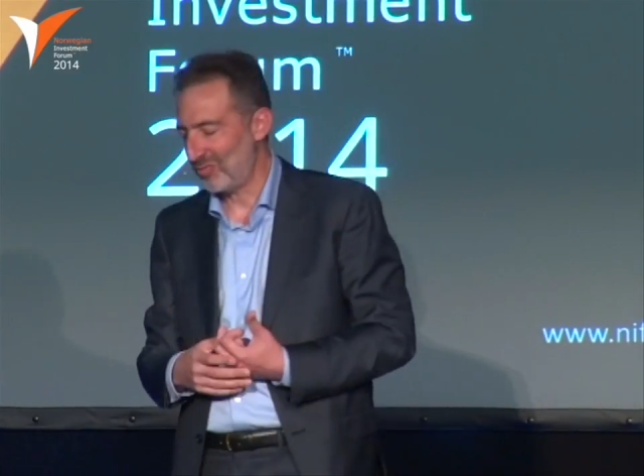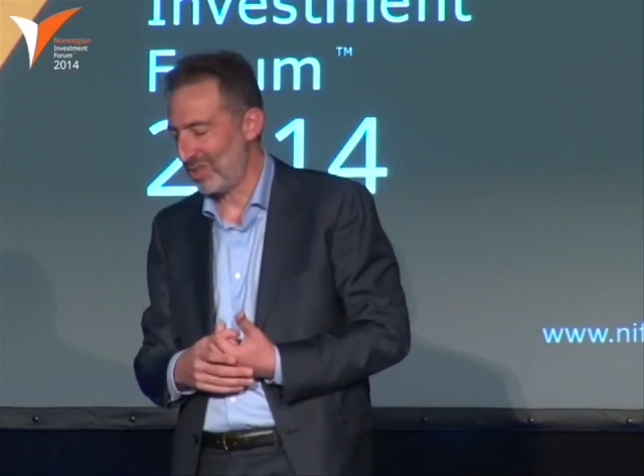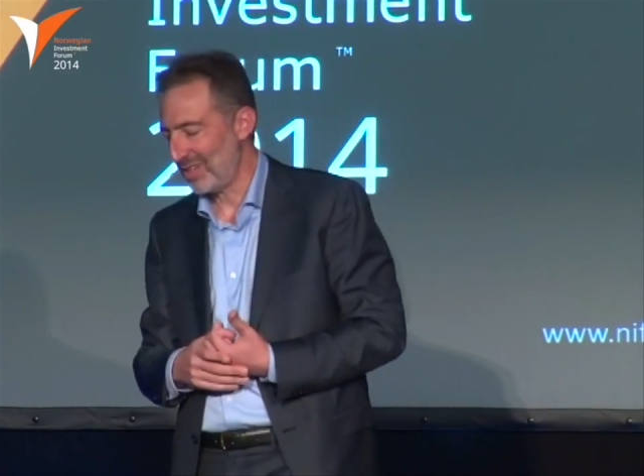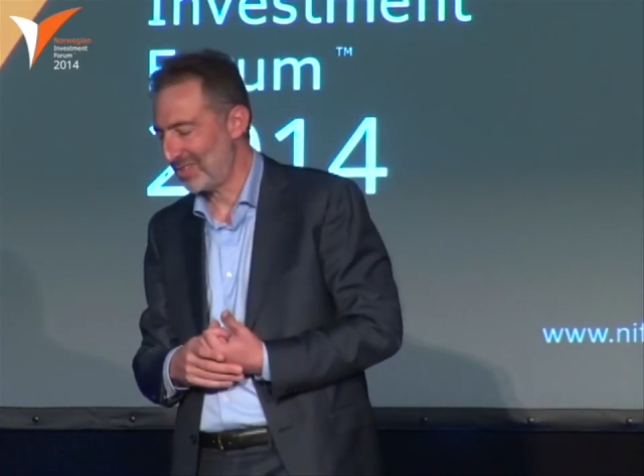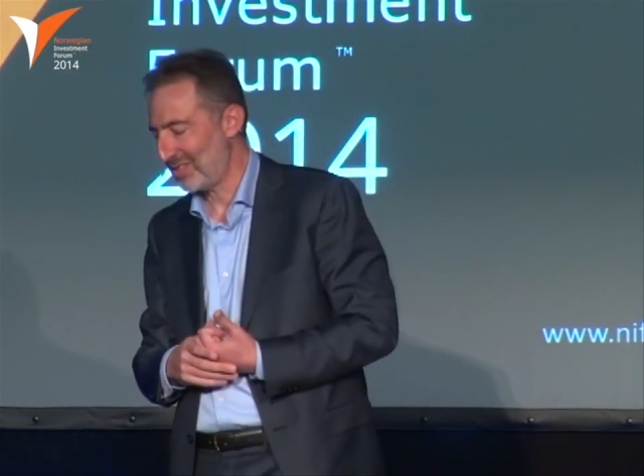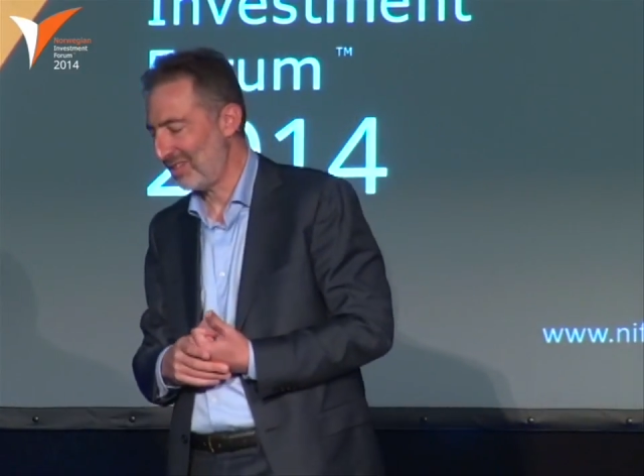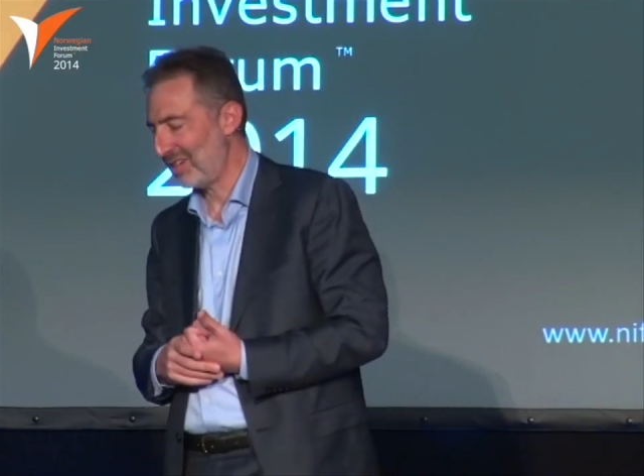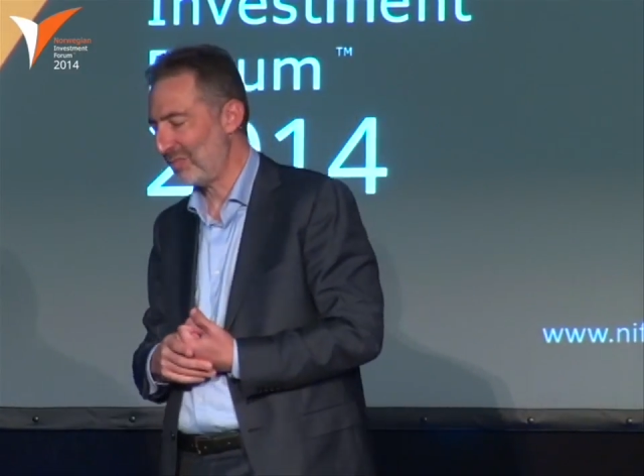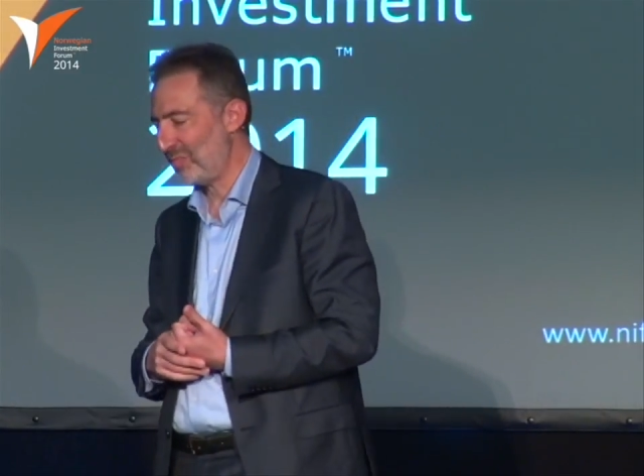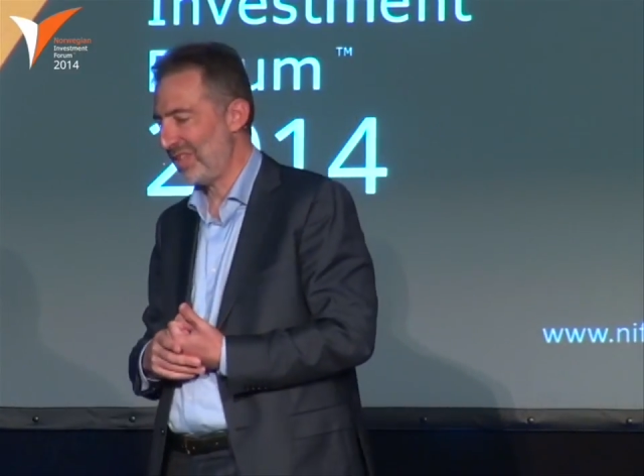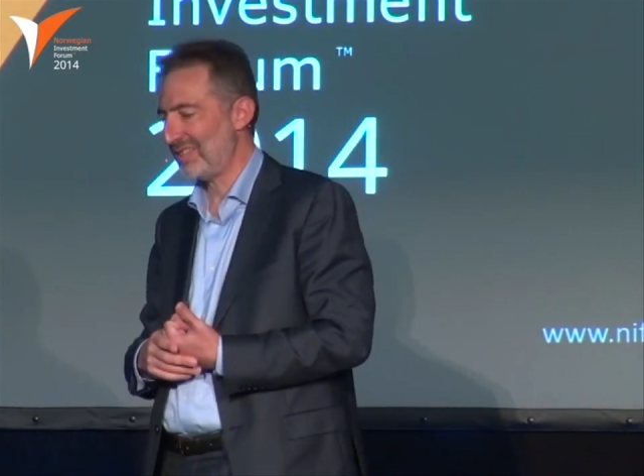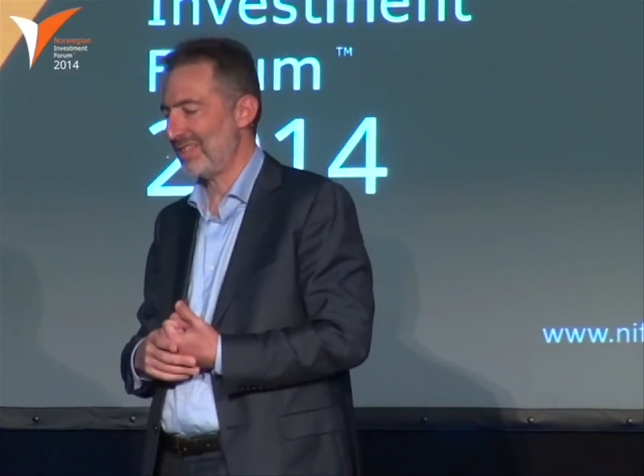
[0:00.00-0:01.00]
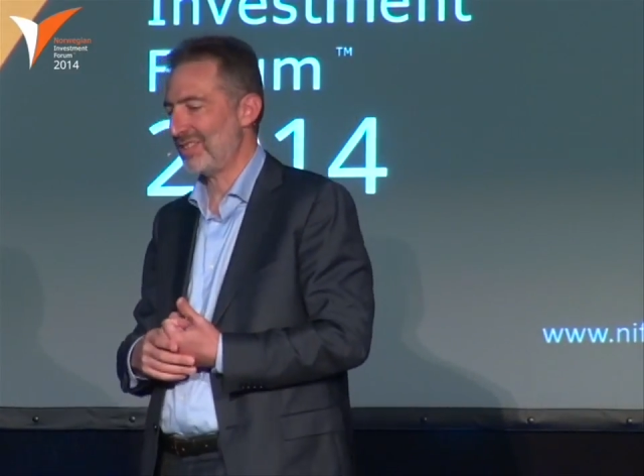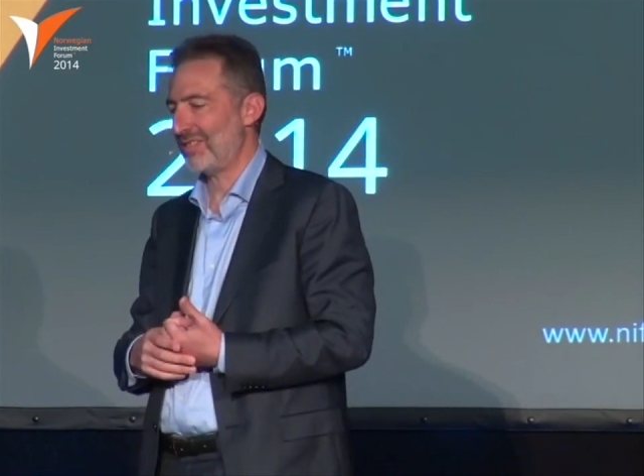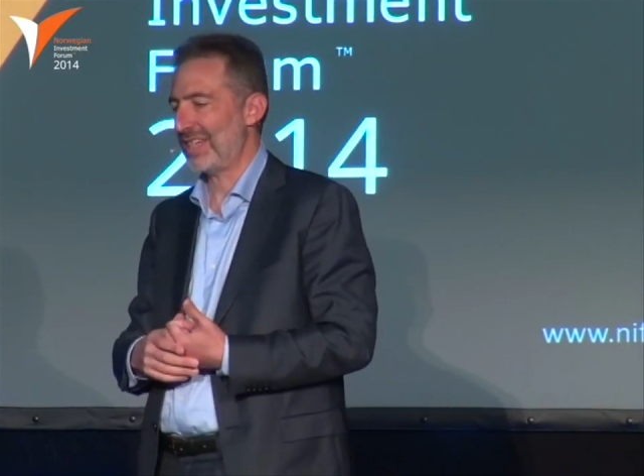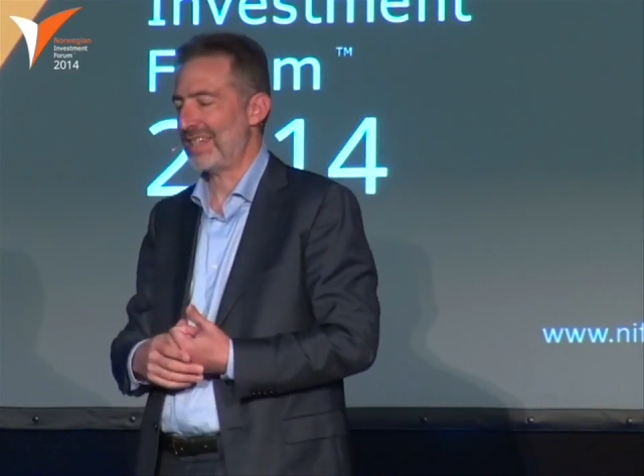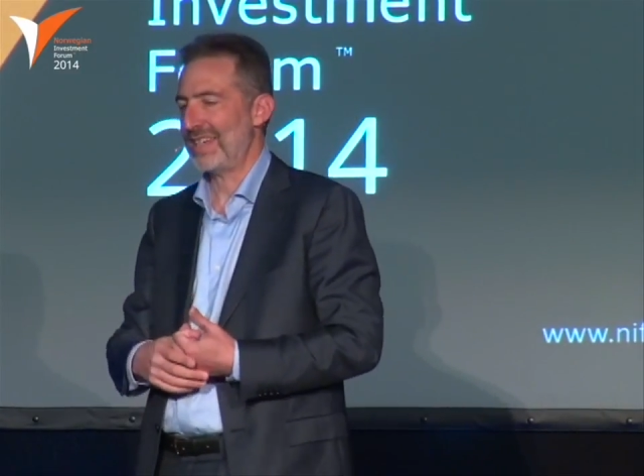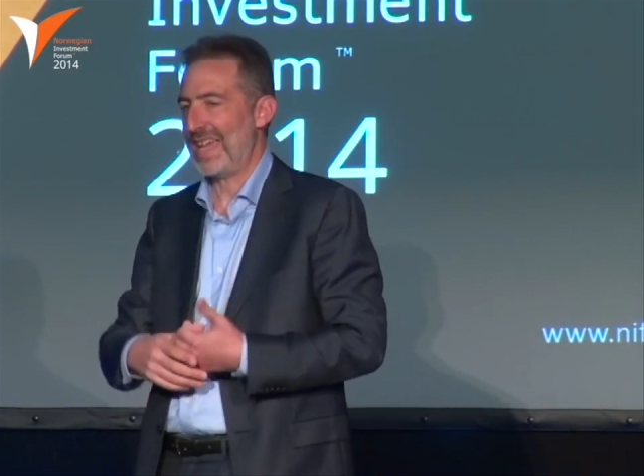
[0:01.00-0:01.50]
of what a startup is
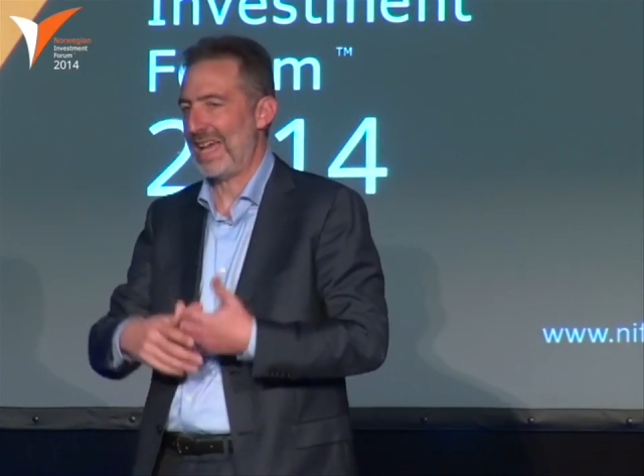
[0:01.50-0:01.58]
like an